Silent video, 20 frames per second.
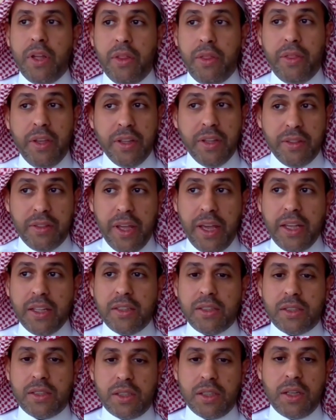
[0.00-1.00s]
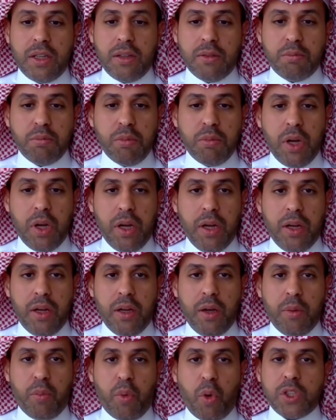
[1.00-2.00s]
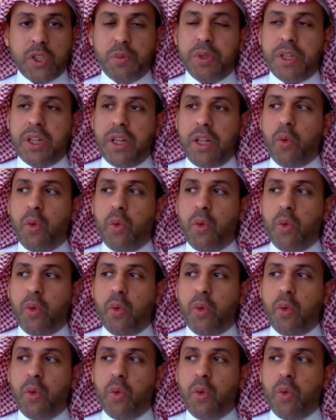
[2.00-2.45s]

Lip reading: the dates approximately